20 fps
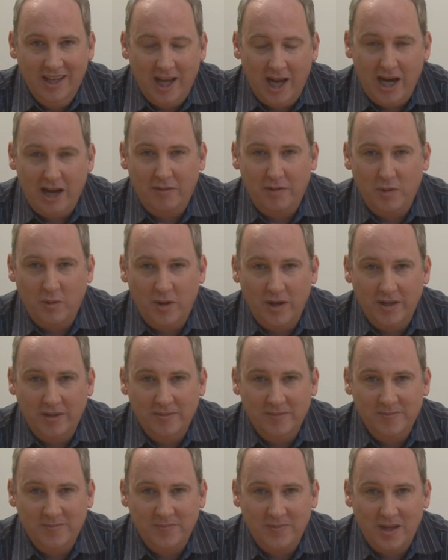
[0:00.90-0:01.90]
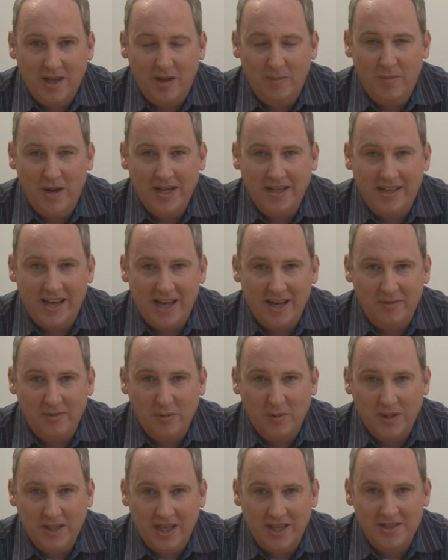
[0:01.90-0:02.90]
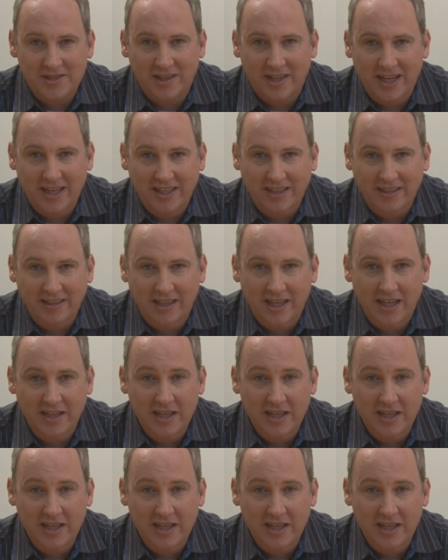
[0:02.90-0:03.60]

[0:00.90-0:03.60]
Hi everyone, I'm Mike Donovan with Edge Lighting,